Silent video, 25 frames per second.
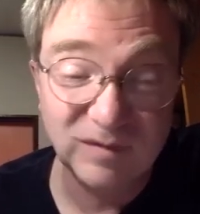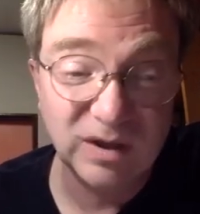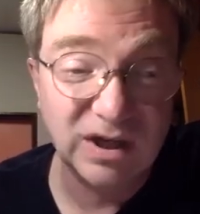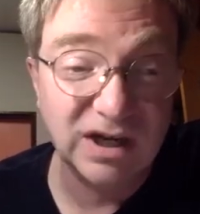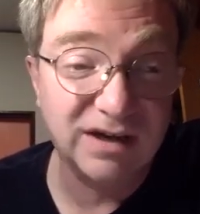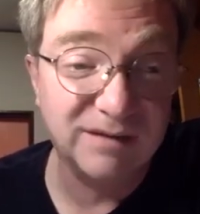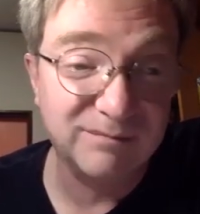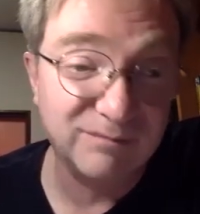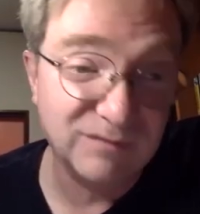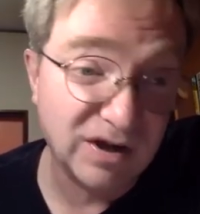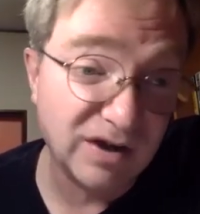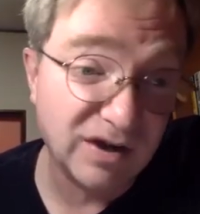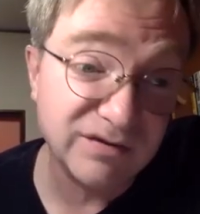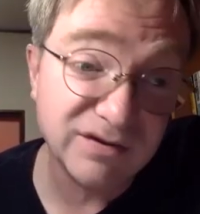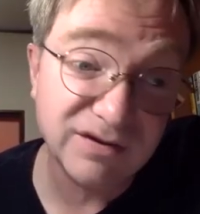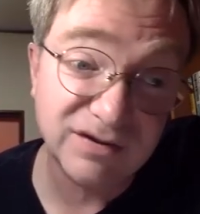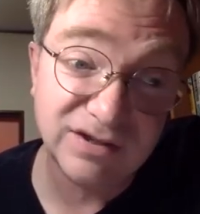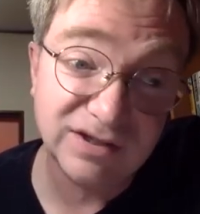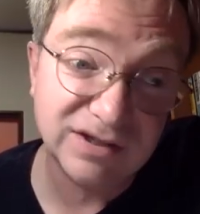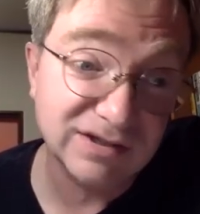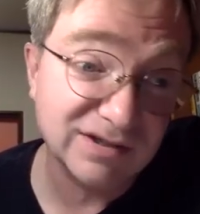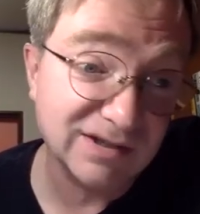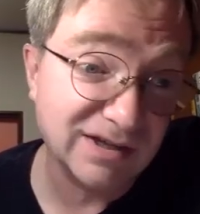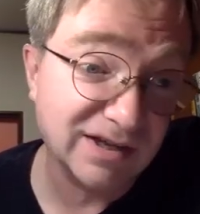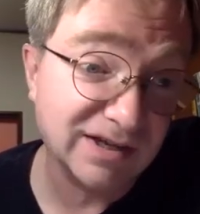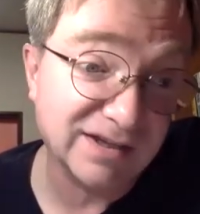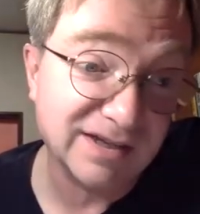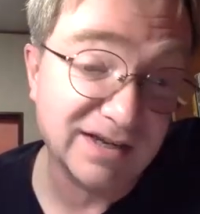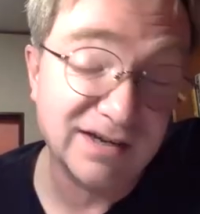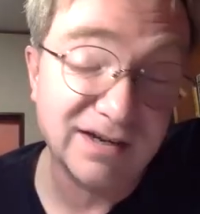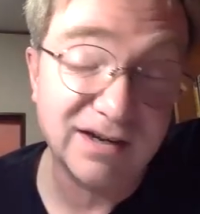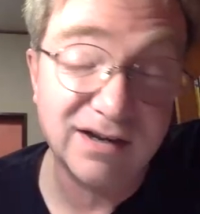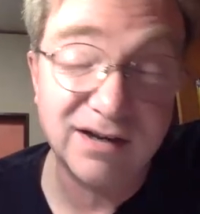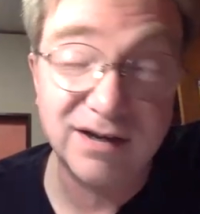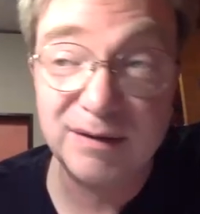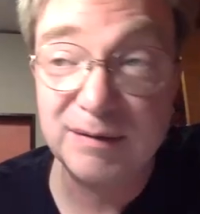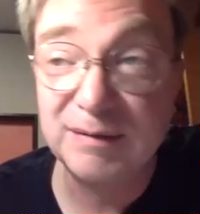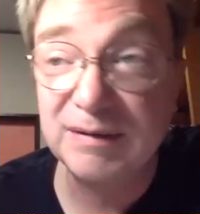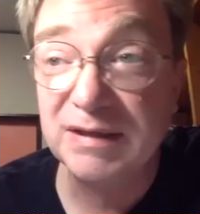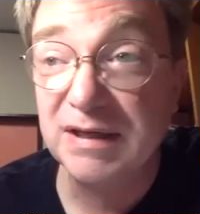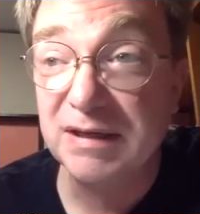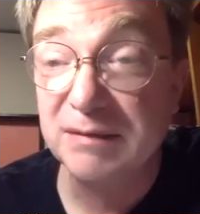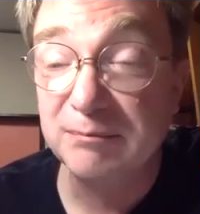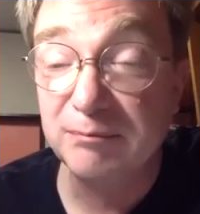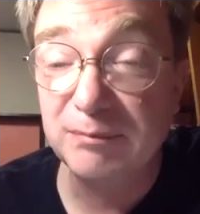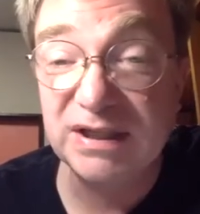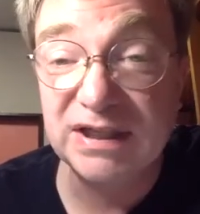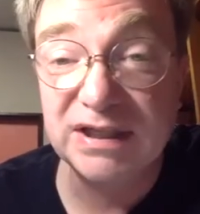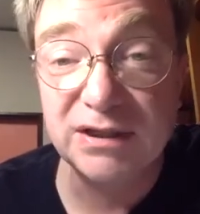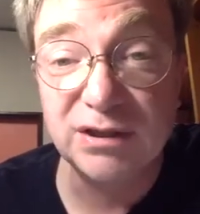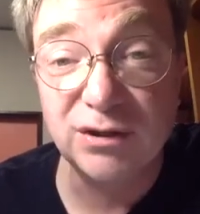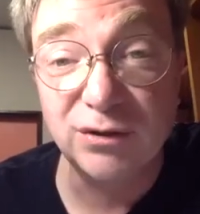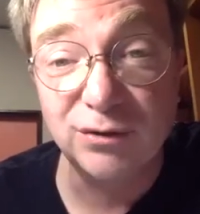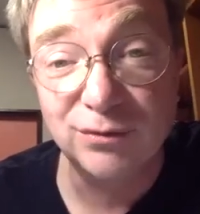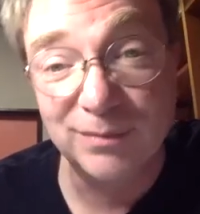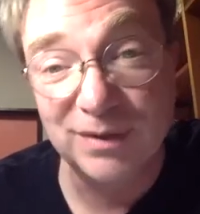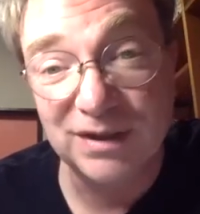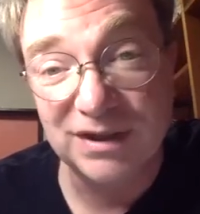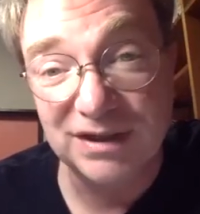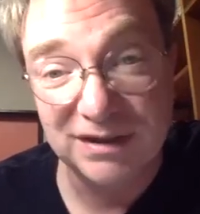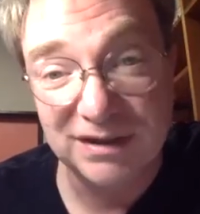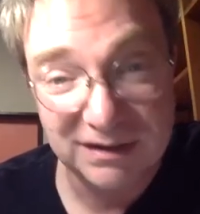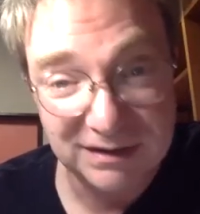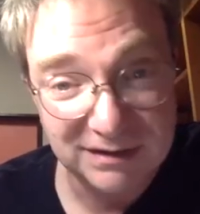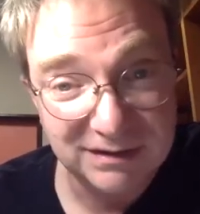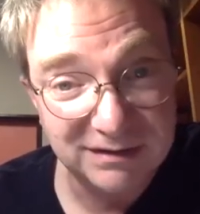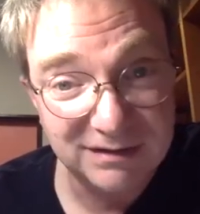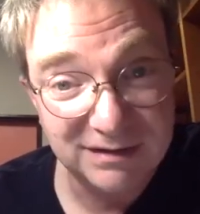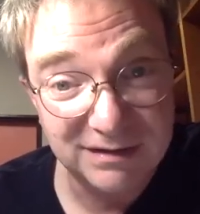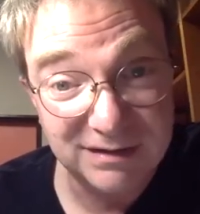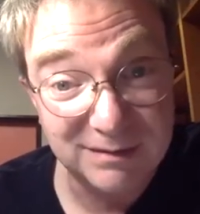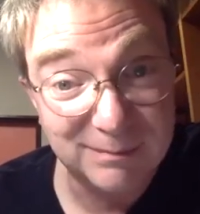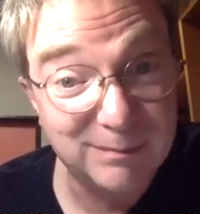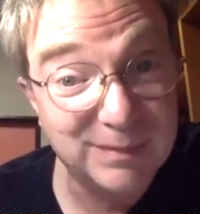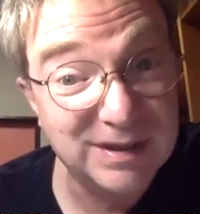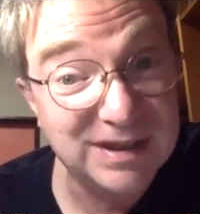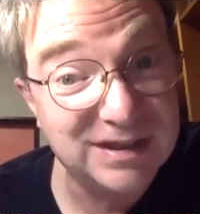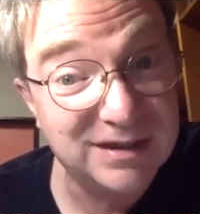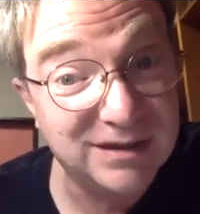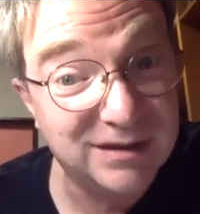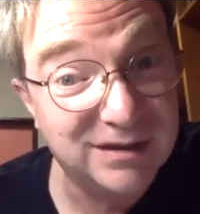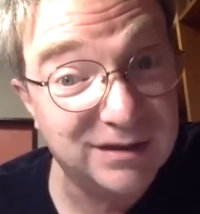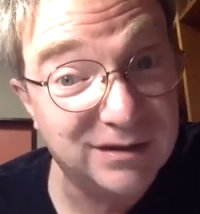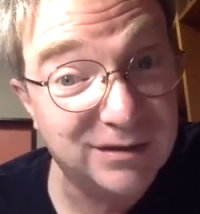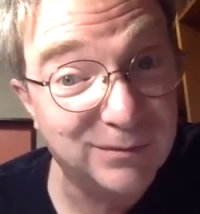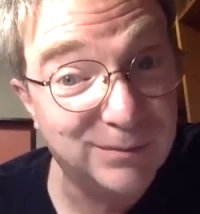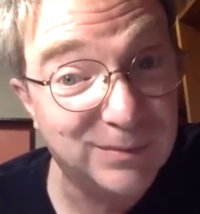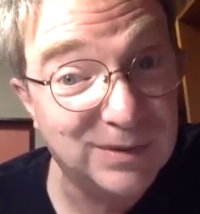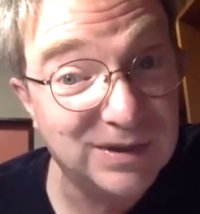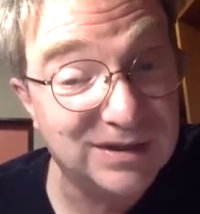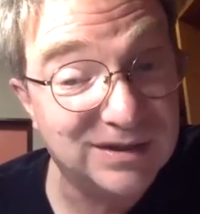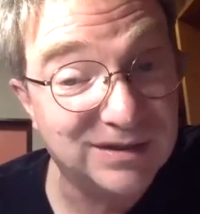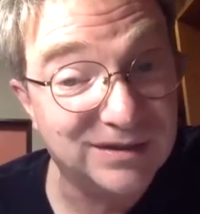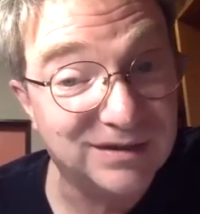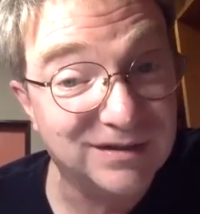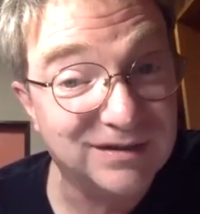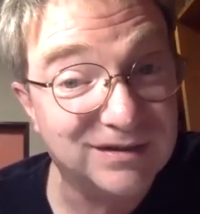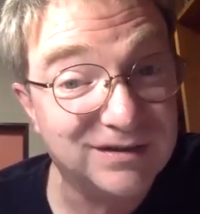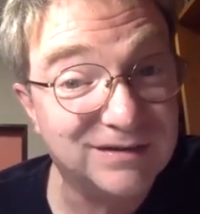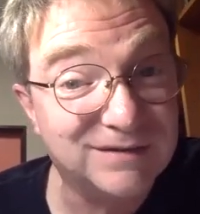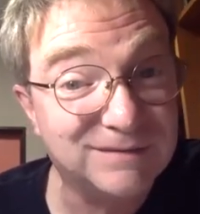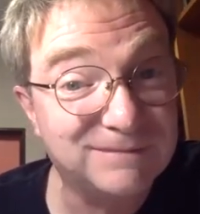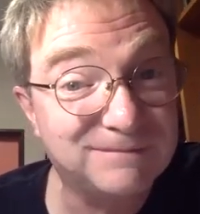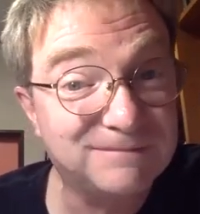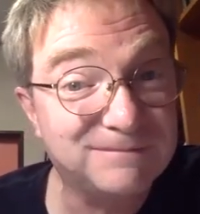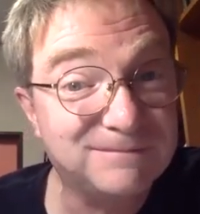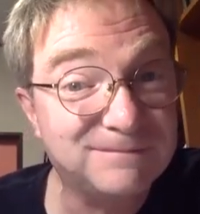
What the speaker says: Other things like that are B2B, it's business to business.